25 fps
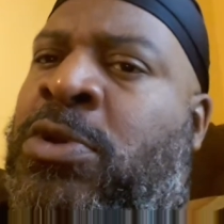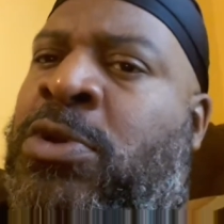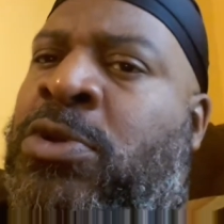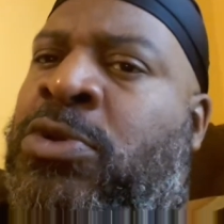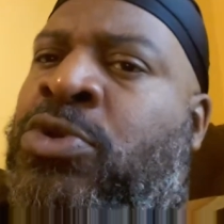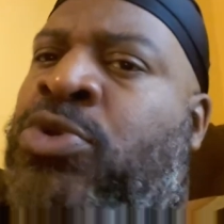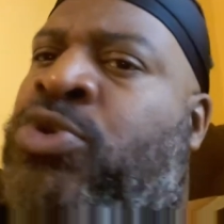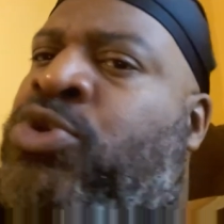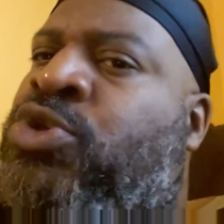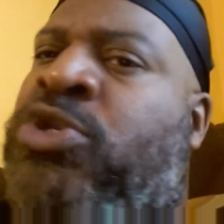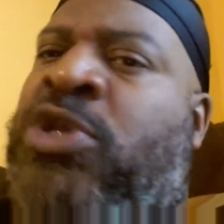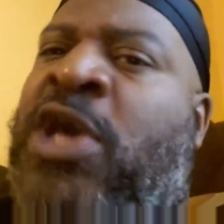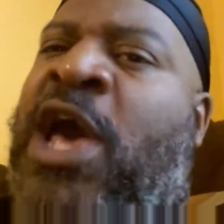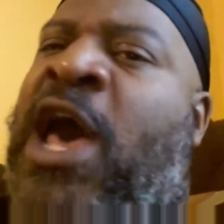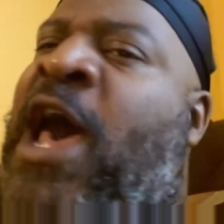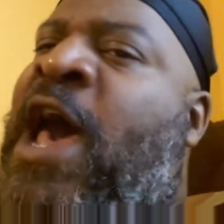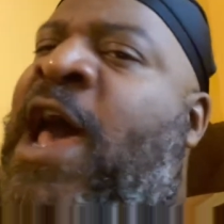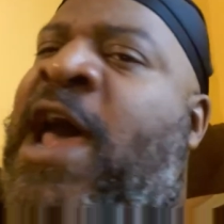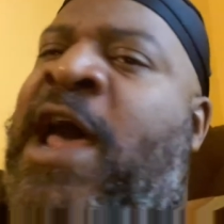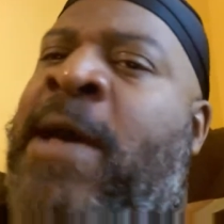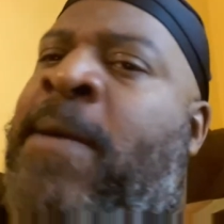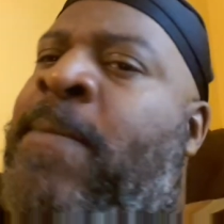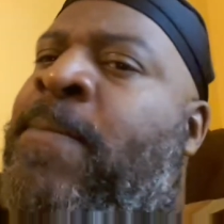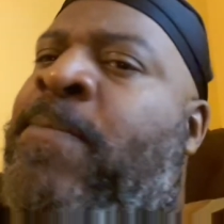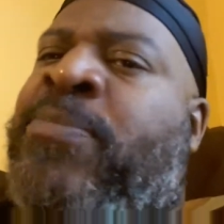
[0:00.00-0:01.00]
You see,
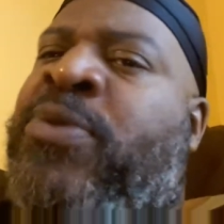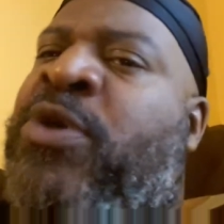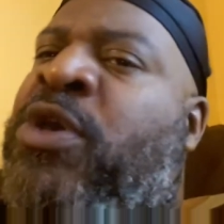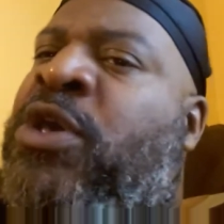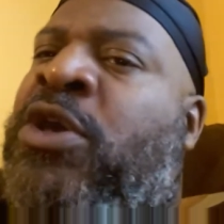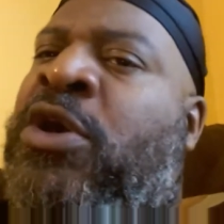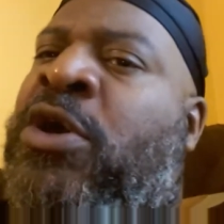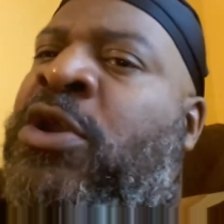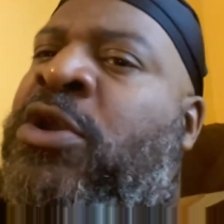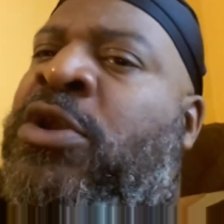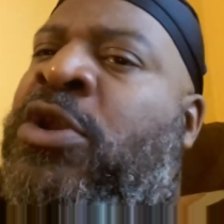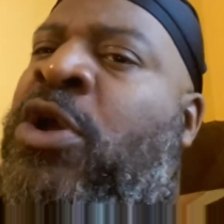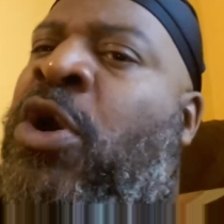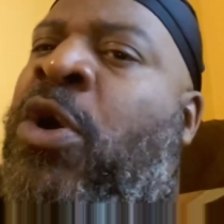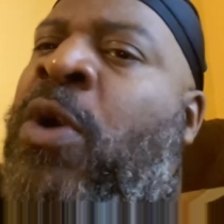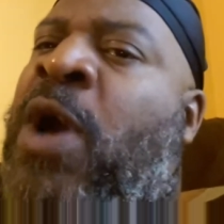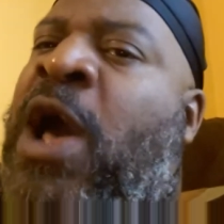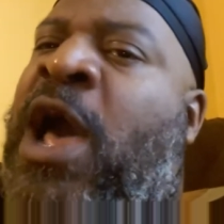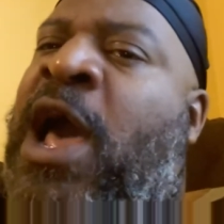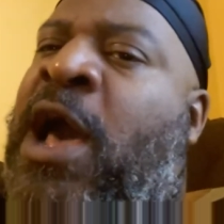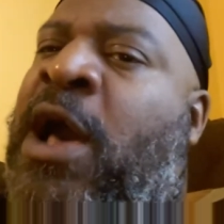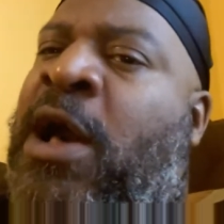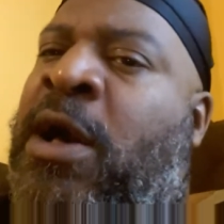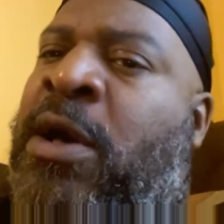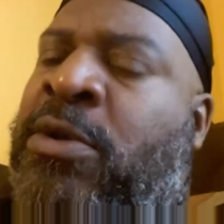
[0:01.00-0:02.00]
I build no
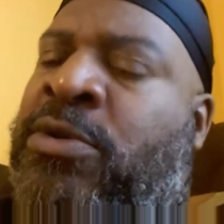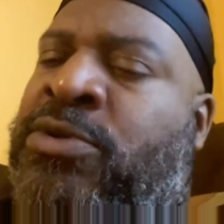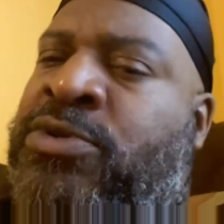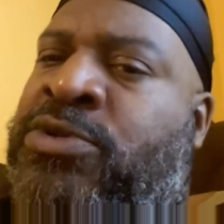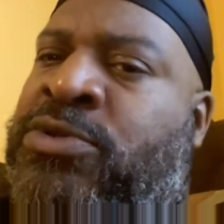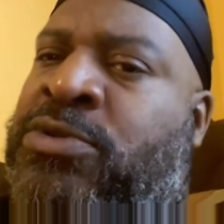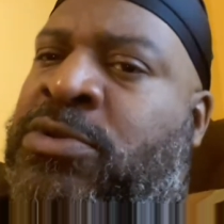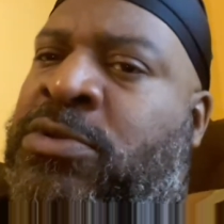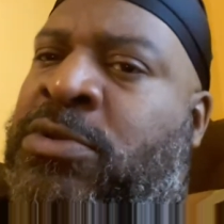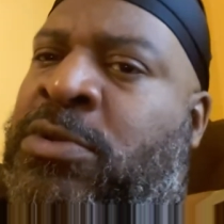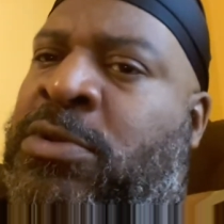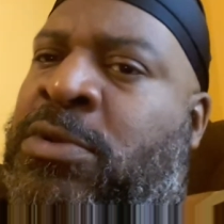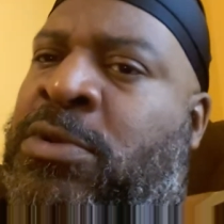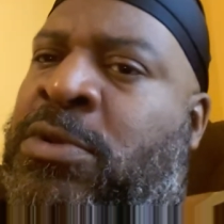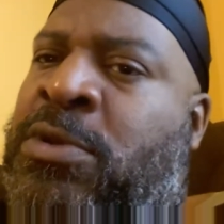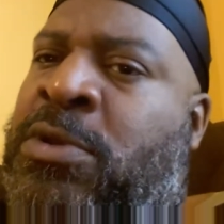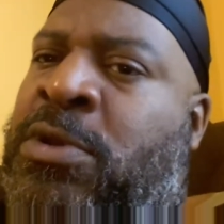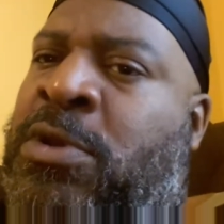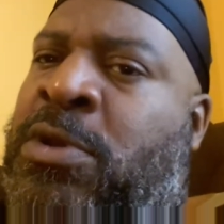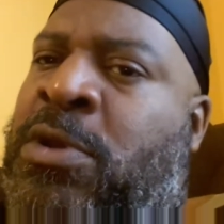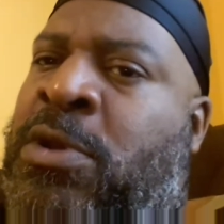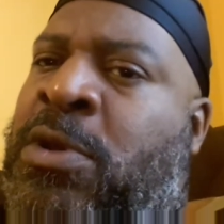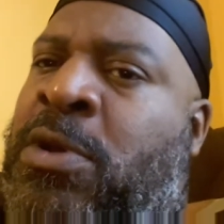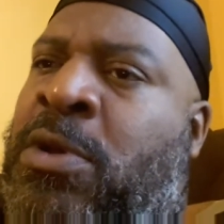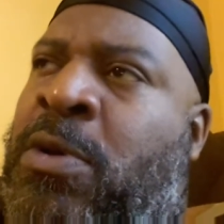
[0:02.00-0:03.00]
house
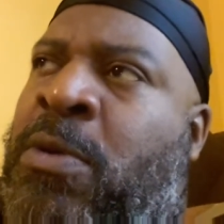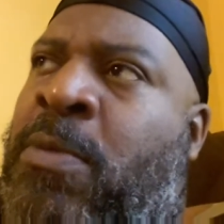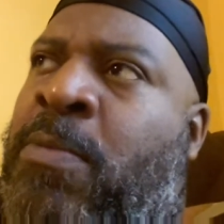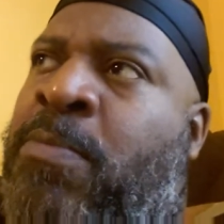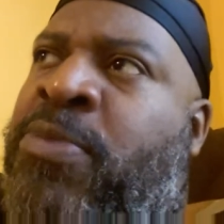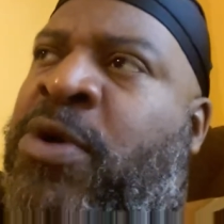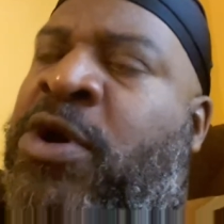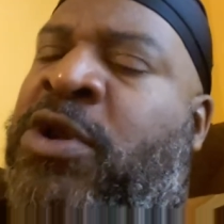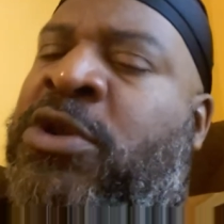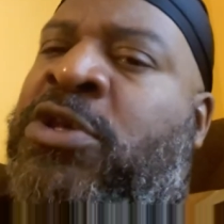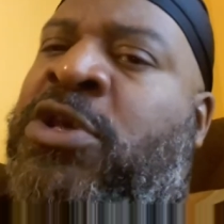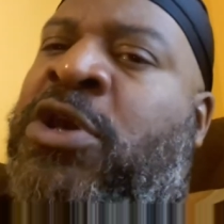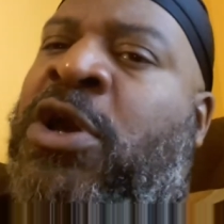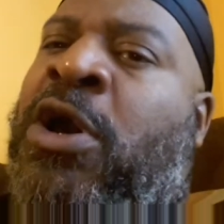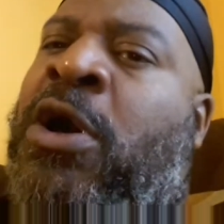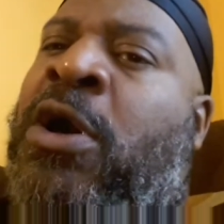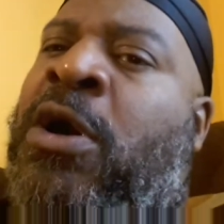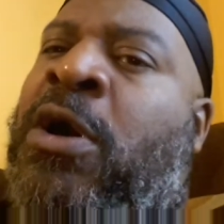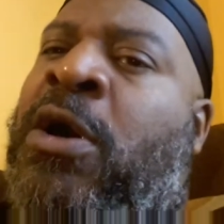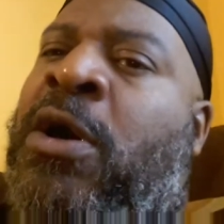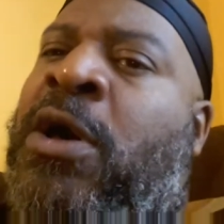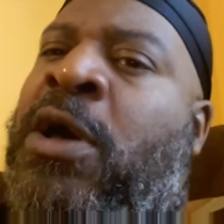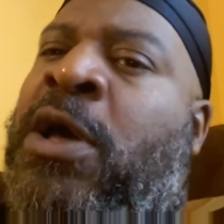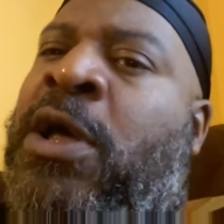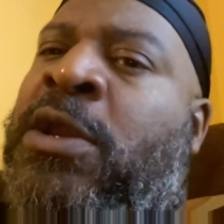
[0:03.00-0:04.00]
but
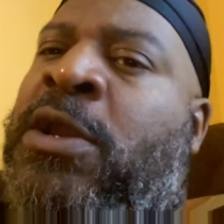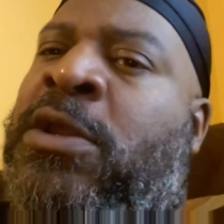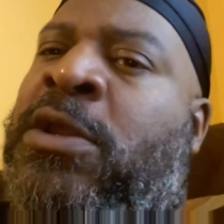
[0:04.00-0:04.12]
God.